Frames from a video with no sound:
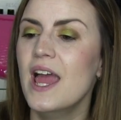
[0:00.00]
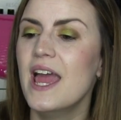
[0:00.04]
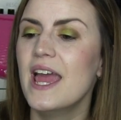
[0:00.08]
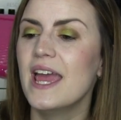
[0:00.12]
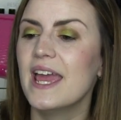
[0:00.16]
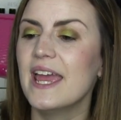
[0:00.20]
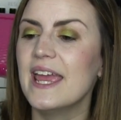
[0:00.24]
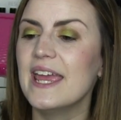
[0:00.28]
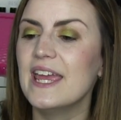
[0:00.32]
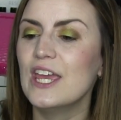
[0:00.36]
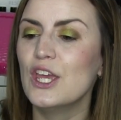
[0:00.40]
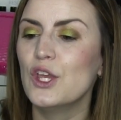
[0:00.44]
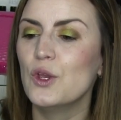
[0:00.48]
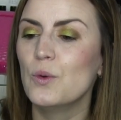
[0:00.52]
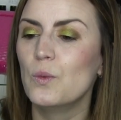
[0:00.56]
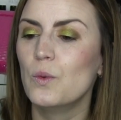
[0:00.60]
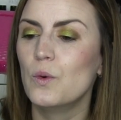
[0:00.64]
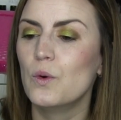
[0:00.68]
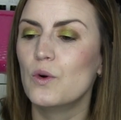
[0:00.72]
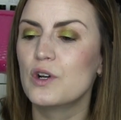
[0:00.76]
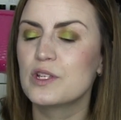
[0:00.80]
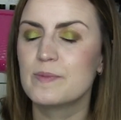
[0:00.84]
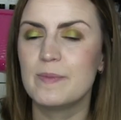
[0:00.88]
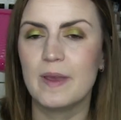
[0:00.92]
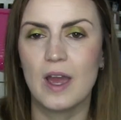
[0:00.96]
He who
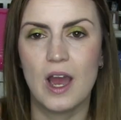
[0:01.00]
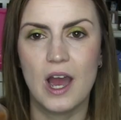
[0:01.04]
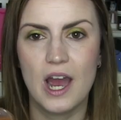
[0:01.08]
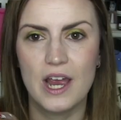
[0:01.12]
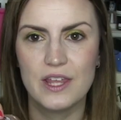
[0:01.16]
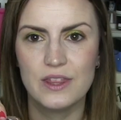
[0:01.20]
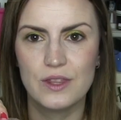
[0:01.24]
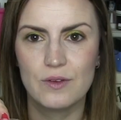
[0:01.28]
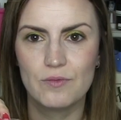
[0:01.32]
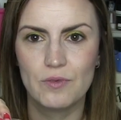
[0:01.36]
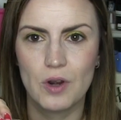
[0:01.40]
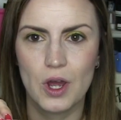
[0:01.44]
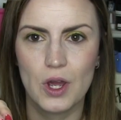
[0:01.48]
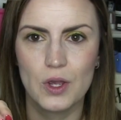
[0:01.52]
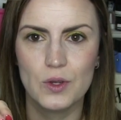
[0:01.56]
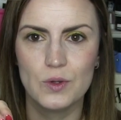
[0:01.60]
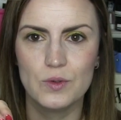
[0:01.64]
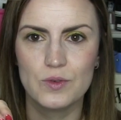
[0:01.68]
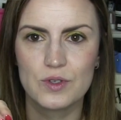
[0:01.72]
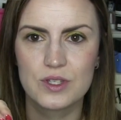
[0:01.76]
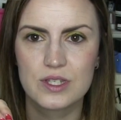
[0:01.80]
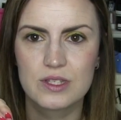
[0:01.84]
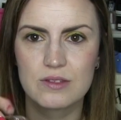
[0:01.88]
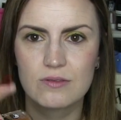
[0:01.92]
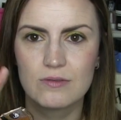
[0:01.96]
walks behind the
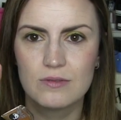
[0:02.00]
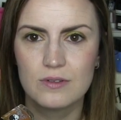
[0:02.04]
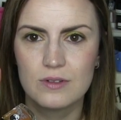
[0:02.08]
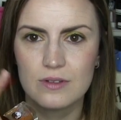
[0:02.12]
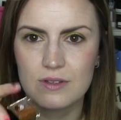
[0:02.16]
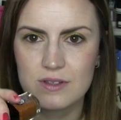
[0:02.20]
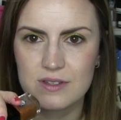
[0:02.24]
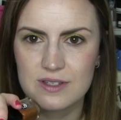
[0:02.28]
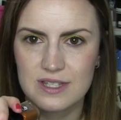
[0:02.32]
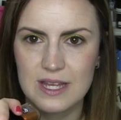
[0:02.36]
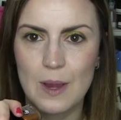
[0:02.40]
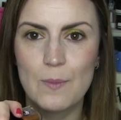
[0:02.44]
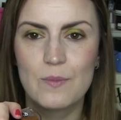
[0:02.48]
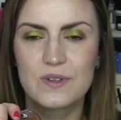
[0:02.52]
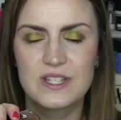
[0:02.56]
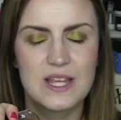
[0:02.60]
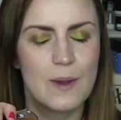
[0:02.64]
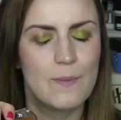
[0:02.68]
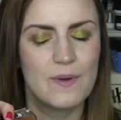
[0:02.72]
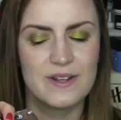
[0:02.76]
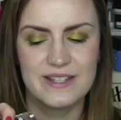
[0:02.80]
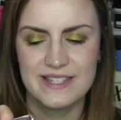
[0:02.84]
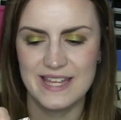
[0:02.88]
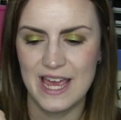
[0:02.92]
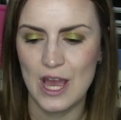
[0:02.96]
rows. Some
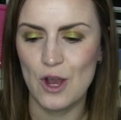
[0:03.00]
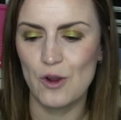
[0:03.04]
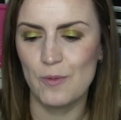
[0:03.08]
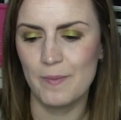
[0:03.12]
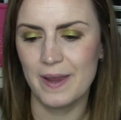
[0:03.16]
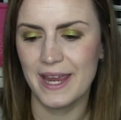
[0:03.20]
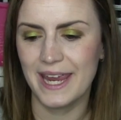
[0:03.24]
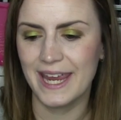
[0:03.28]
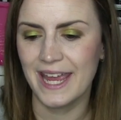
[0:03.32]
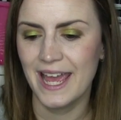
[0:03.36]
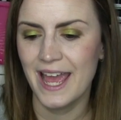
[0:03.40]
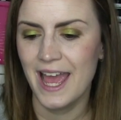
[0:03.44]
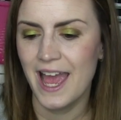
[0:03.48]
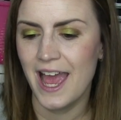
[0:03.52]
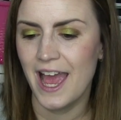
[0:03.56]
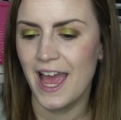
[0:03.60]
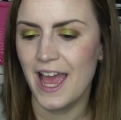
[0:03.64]
someone tell me.